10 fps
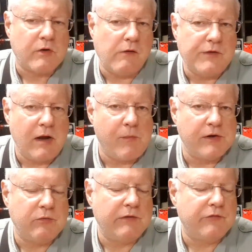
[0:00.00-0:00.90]
That, by the
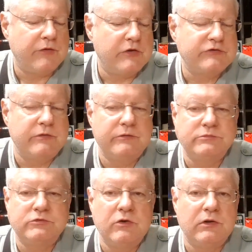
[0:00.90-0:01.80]
way, for those who
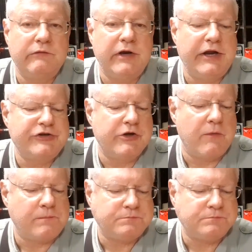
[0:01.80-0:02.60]
don't live in Asia,